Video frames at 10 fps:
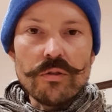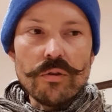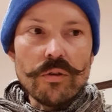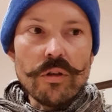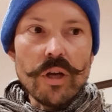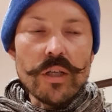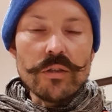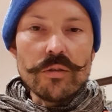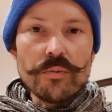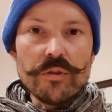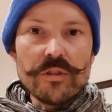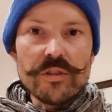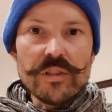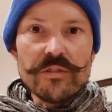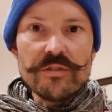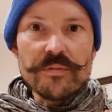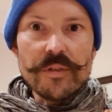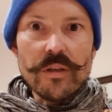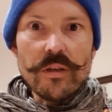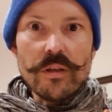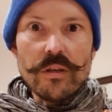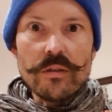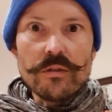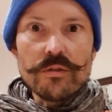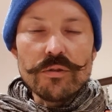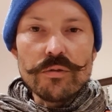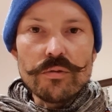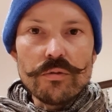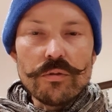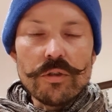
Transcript: online communities to